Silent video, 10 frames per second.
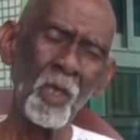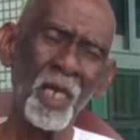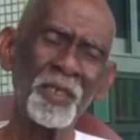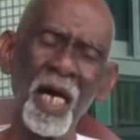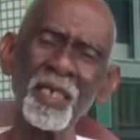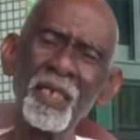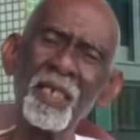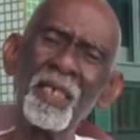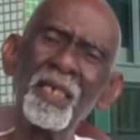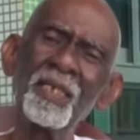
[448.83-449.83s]
that
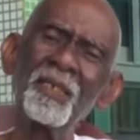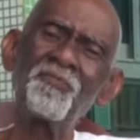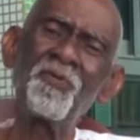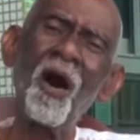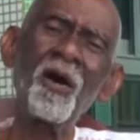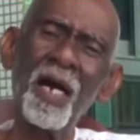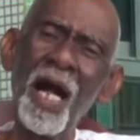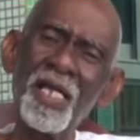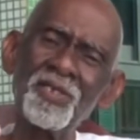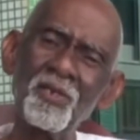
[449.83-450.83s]
the frog
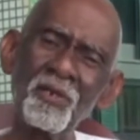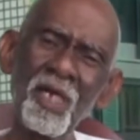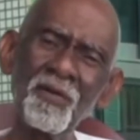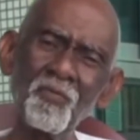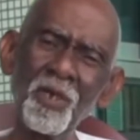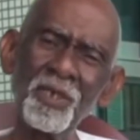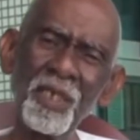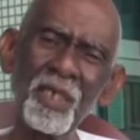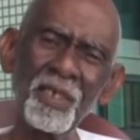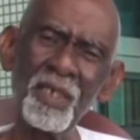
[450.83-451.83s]
has to live
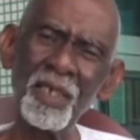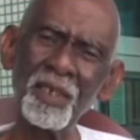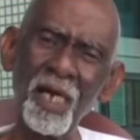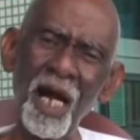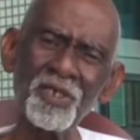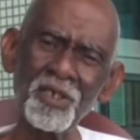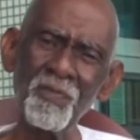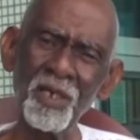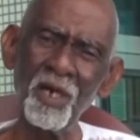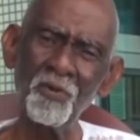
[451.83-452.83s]
within that
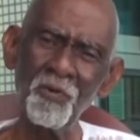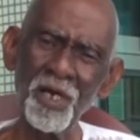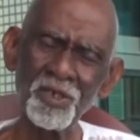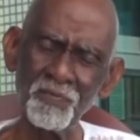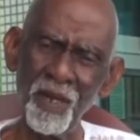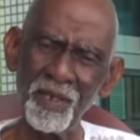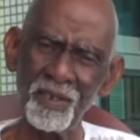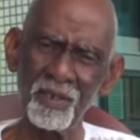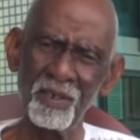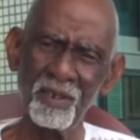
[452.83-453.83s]
cosmic arrangement
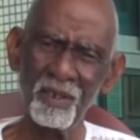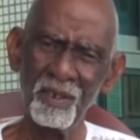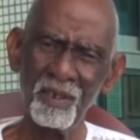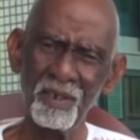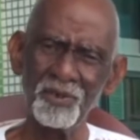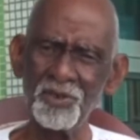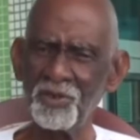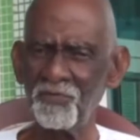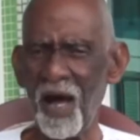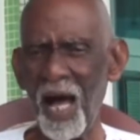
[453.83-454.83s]
to
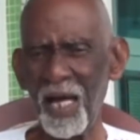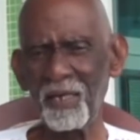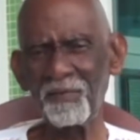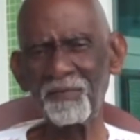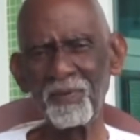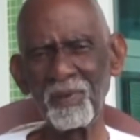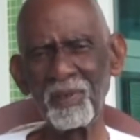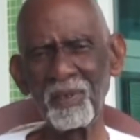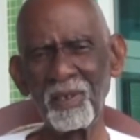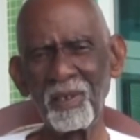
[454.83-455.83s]
survive,
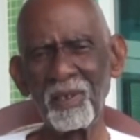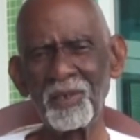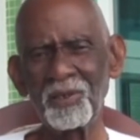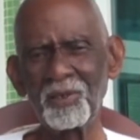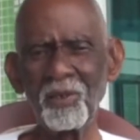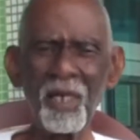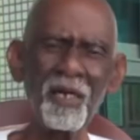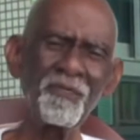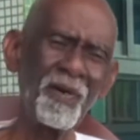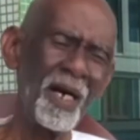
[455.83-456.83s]
to
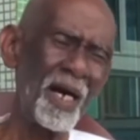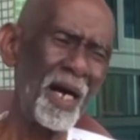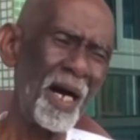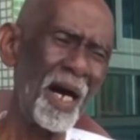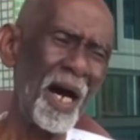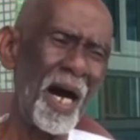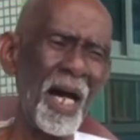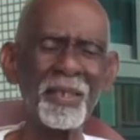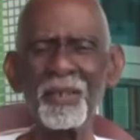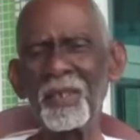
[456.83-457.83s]
live
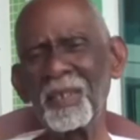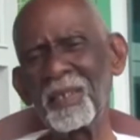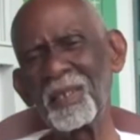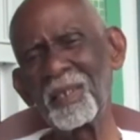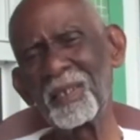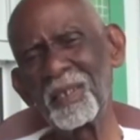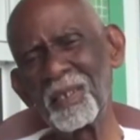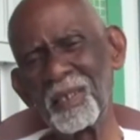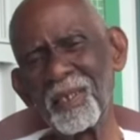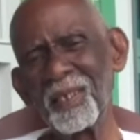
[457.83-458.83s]
at
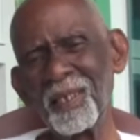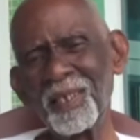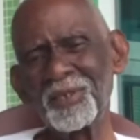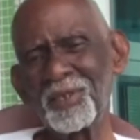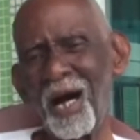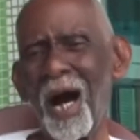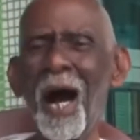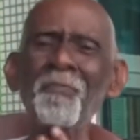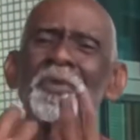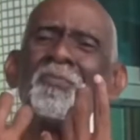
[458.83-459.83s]
its
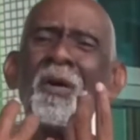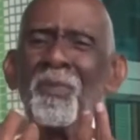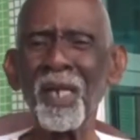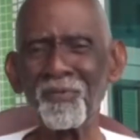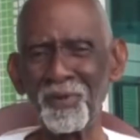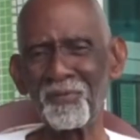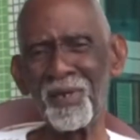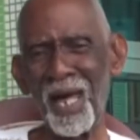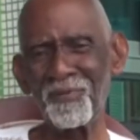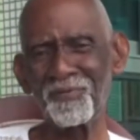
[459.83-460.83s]
optimum level of
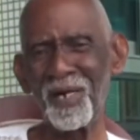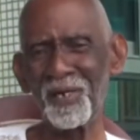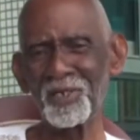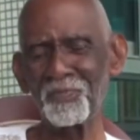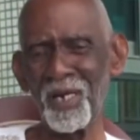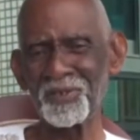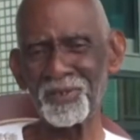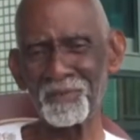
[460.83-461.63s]
life and expression.